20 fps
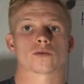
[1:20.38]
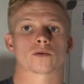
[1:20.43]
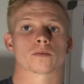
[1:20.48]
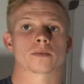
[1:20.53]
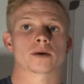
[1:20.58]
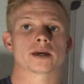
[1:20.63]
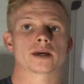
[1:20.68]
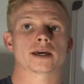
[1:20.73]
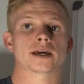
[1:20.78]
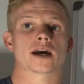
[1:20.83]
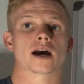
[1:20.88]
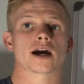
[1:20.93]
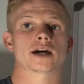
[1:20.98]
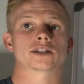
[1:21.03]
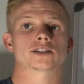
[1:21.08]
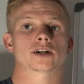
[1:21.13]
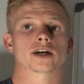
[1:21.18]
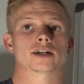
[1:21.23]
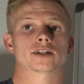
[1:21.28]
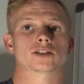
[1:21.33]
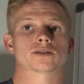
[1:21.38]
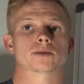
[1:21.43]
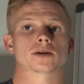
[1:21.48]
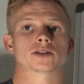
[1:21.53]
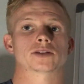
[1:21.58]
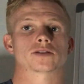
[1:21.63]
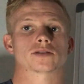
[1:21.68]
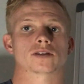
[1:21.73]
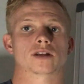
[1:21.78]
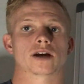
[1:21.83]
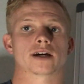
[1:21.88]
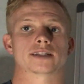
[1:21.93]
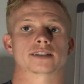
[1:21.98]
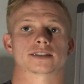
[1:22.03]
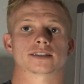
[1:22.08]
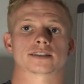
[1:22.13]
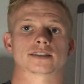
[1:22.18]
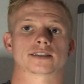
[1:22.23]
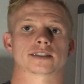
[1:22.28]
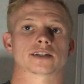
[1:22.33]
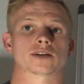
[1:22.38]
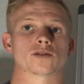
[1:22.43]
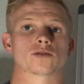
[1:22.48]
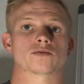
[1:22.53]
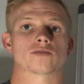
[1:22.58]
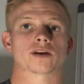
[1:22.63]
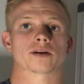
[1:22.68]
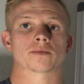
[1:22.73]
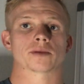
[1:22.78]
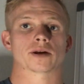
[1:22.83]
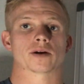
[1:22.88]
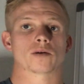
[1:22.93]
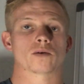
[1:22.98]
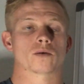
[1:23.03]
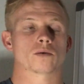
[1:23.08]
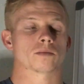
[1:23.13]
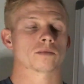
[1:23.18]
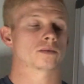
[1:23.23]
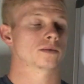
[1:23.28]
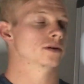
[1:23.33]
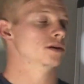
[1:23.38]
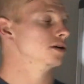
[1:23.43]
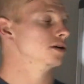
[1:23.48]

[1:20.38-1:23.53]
For me, I try to specialize in single family home.